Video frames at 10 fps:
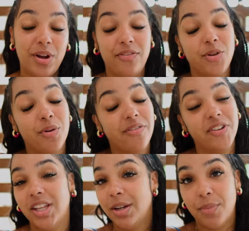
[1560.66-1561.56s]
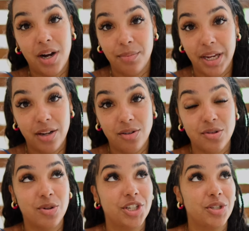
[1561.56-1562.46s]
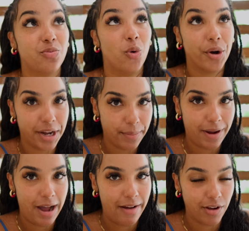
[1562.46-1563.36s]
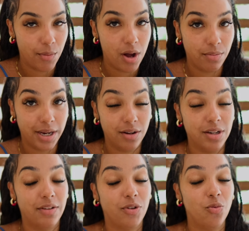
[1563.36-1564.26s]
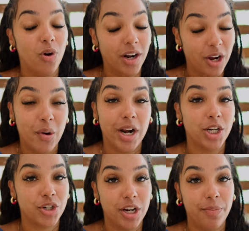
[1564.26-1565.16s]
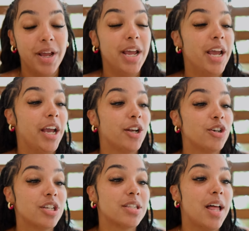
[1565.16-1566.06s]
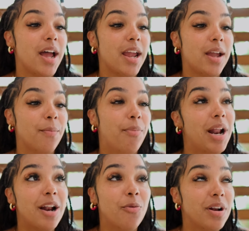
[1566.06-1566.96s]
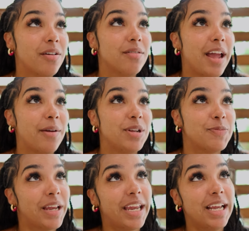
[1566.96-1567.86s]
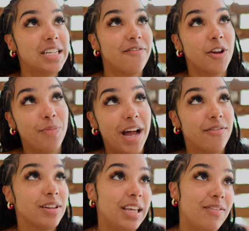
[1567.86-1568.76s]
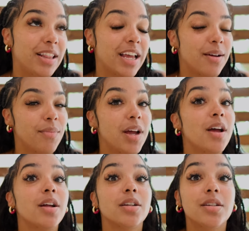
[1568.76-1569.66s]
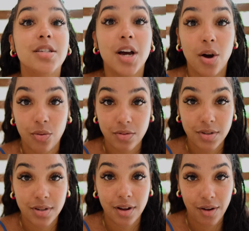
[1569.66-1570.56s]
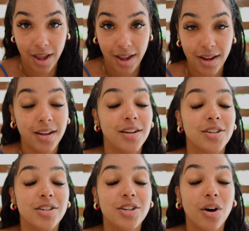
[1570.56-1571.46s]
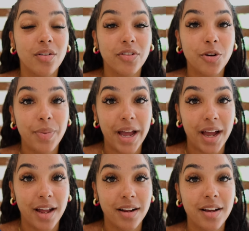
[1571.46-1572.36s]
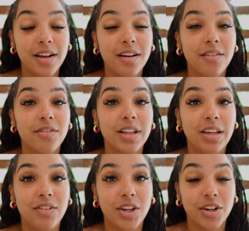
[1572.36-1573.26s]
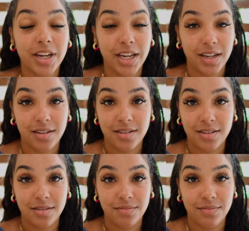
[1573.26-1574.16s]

If you are feeling mom guilt or just worried about having mom guilt, if you want to go on a trip and you're just like, but I don't want to like miss my kids, I feel bad for leaving them, don't, okay? Don't feel bad for leaving your kids.